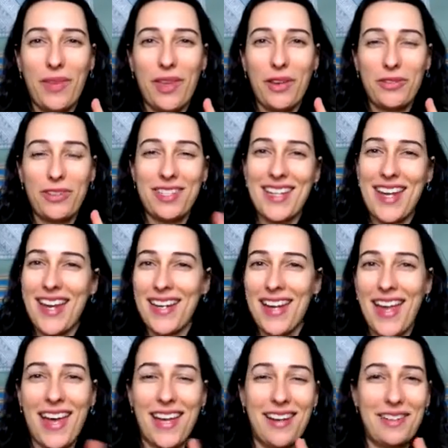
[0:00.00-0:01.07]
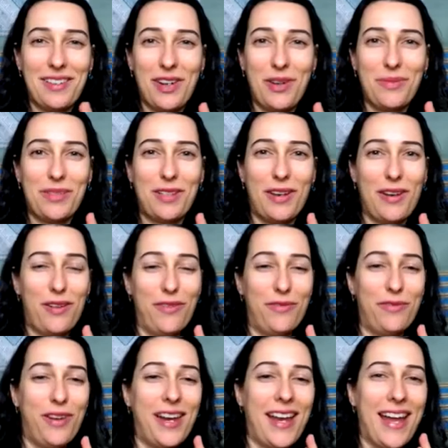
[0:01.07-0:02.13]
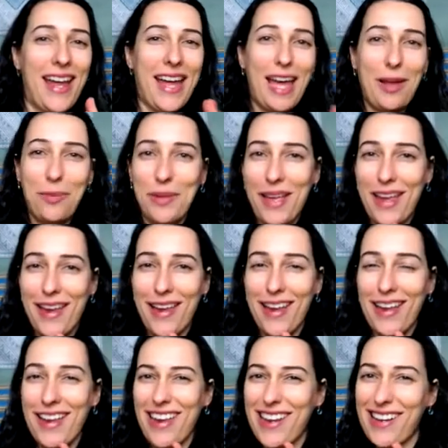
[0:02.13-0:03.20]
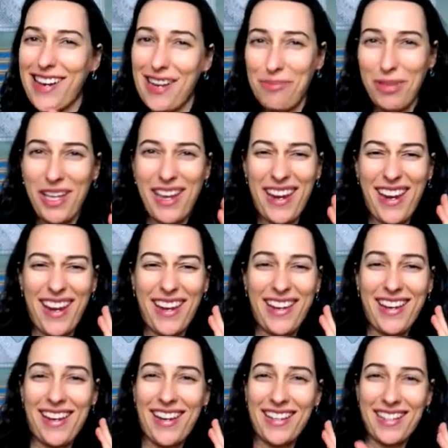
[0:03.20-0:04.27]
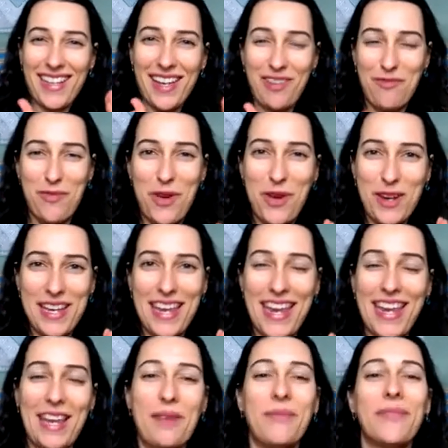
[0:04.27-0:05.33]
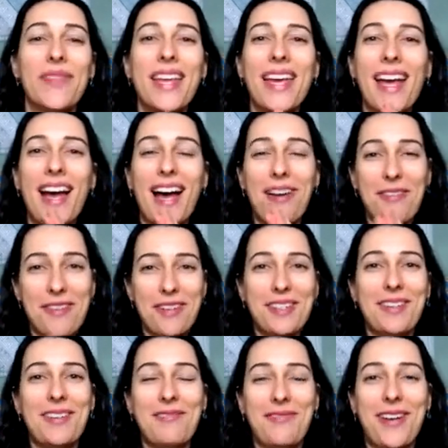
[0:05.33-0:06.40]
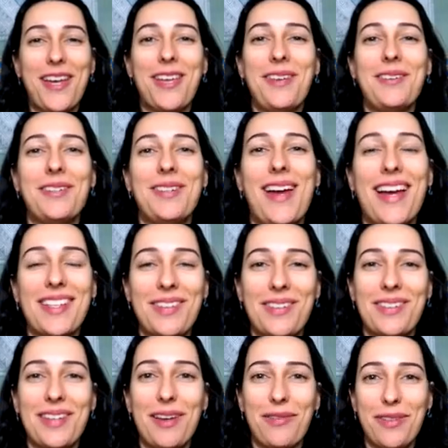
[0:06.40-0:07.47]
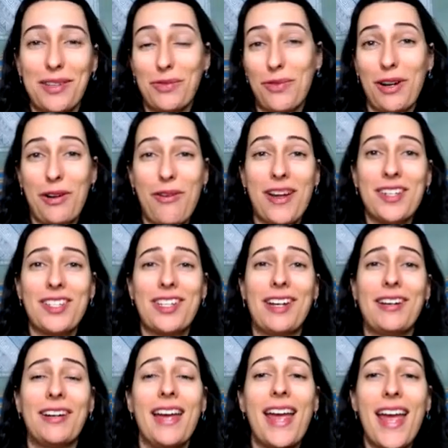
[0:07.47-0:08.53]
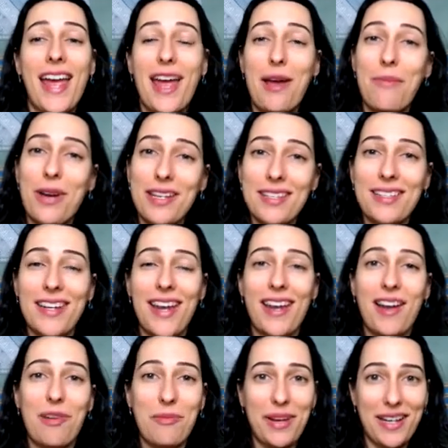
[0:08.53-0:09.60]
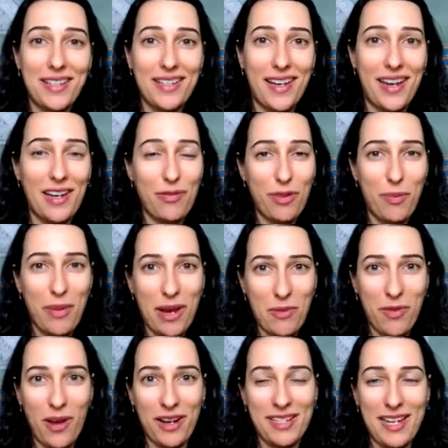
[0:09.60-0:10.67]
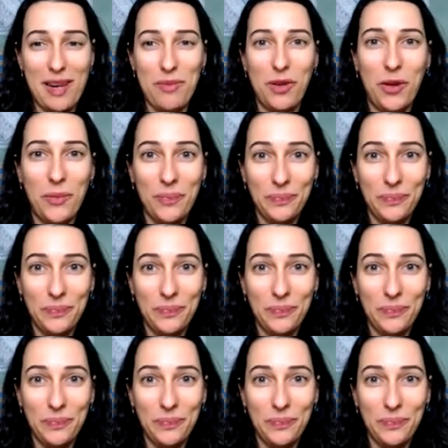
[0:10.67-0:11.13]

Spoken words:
standing at in terms of helping, enabling, it's kind of murky, I'm going to invite you to ask yourself this one question: am I staying on my side of the ping pong table?